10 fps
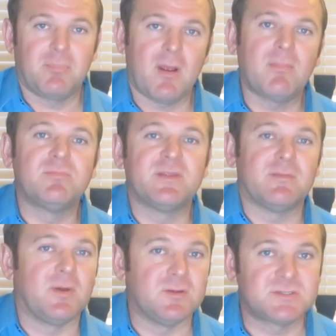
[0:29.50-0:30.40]
Probably the
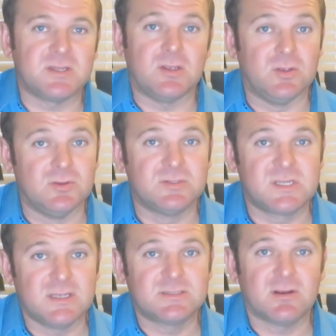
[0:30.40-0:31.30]
most
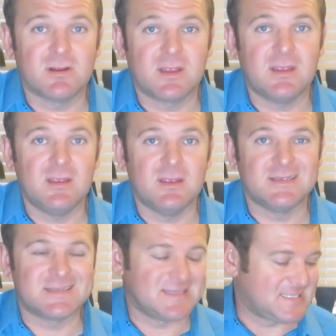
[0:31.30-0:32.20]
used guitar key
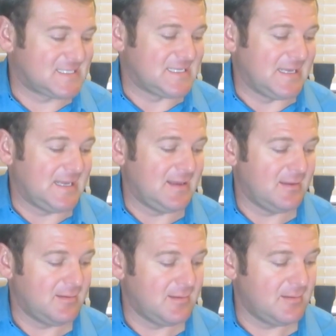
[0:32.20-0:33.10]
is the C,
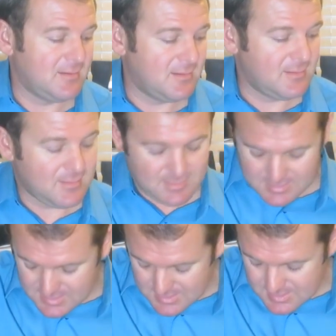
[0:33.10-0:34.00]

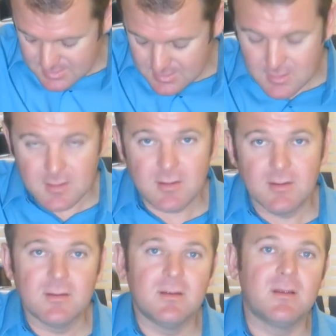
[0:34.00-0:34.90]

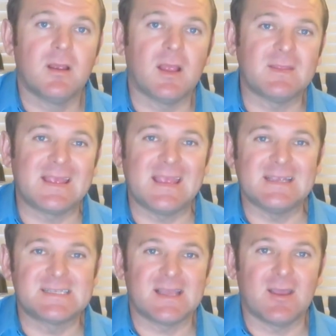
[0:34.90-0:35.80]
and the
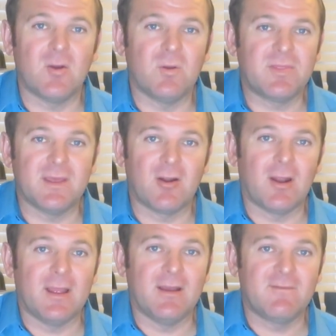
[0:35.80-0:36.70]
keys that go with it are
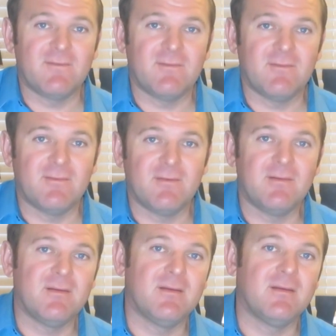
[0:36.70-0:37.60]
F
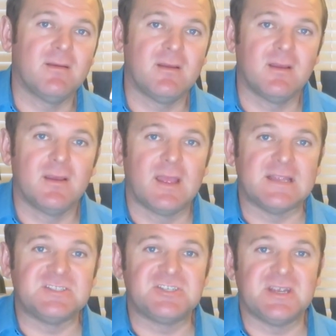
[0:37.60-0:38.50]

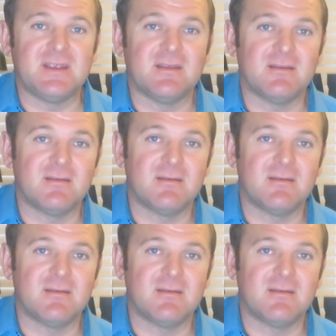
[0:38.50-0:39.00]
and G.